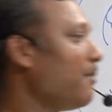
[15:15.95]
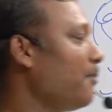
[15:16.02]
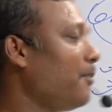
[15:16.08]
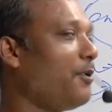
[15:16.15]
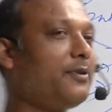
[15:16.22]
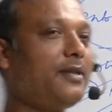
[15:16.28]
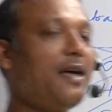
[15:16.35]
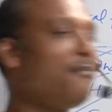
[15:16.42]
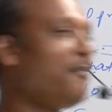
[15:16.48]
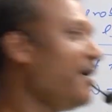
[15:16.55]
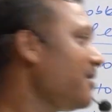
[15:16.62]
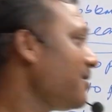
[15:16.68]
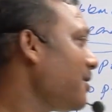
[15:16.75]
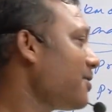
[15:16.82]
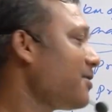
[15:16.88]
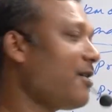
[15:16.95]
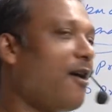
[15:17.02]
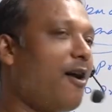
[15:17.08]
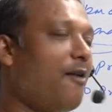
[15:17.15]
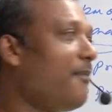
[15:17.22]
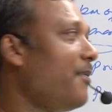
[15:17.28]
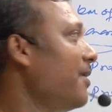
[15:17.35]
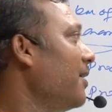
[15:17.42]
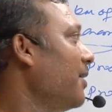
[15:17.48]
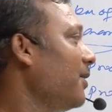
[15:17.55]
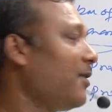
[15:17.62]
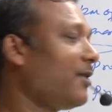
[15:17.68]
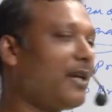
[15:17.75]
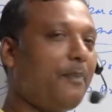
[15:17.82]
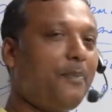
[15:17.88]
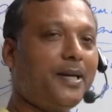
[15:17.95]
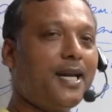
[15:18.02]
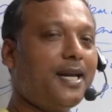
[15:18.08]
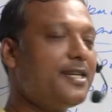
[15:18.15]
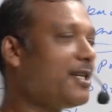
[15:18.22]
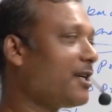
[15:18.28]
both the features of your capitalist